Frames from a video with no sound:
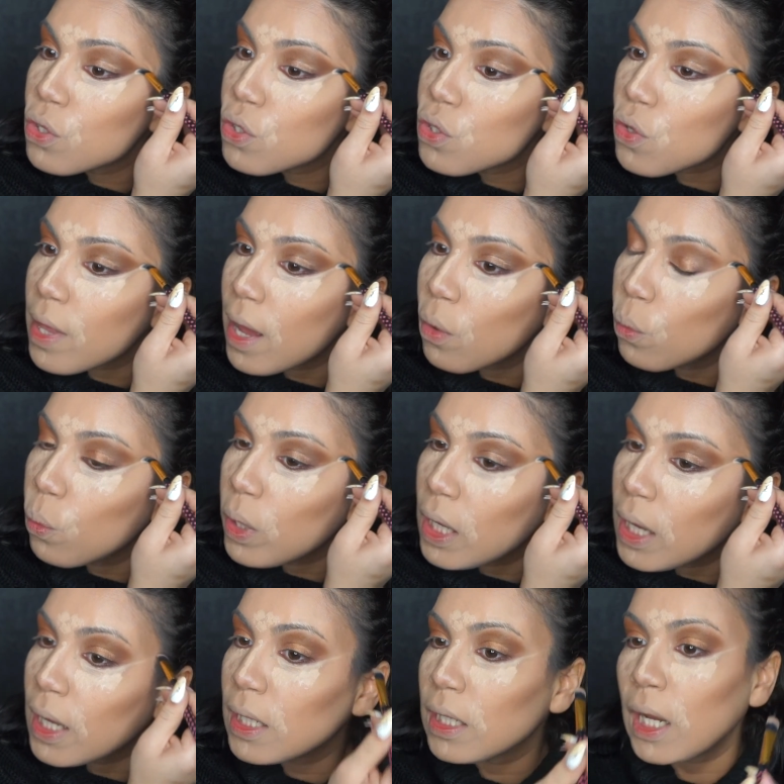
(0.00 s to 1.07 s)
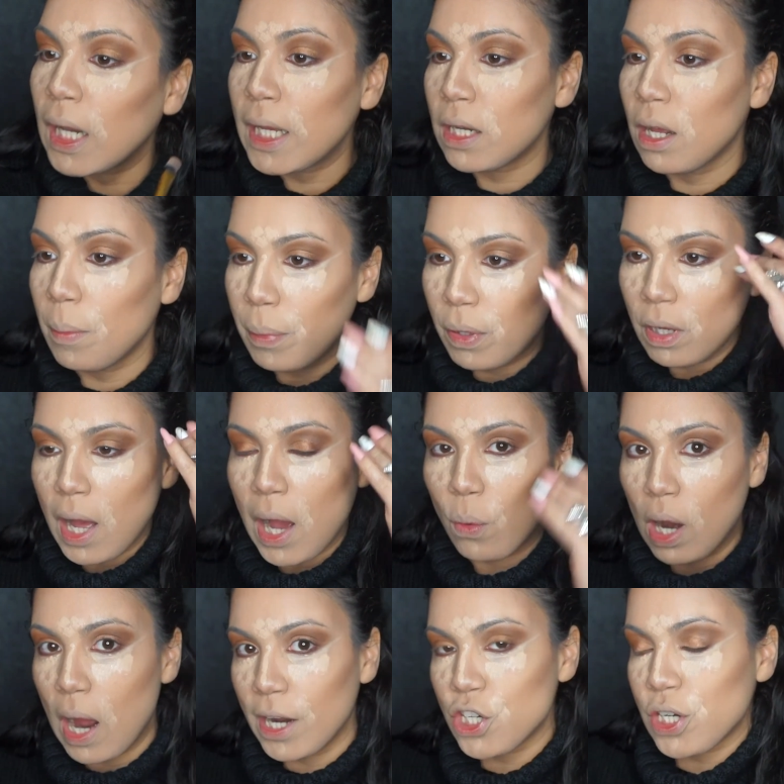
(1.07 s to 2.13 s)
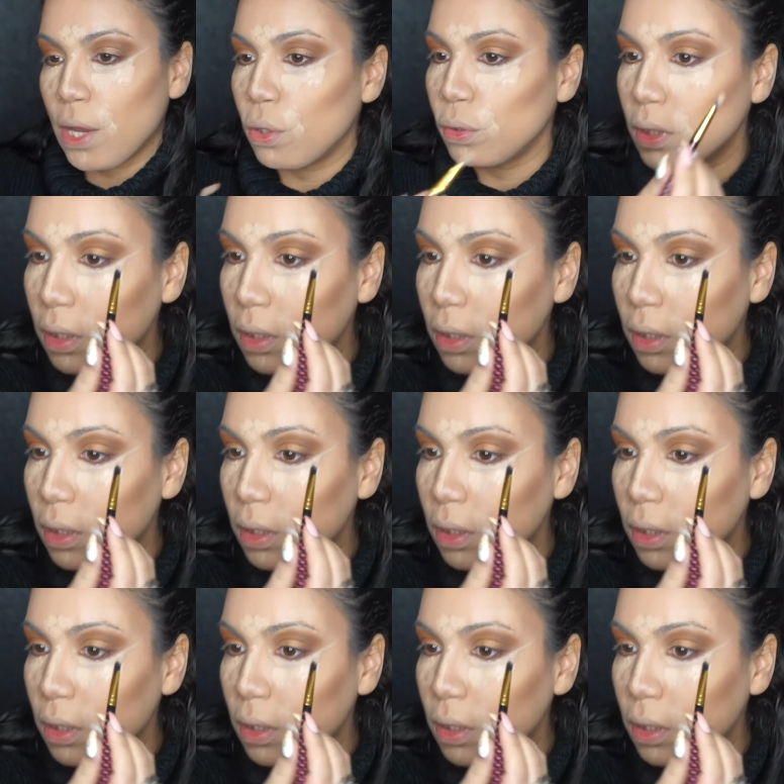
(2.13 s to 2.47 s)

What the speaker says: so that we can clean up our eyeshadow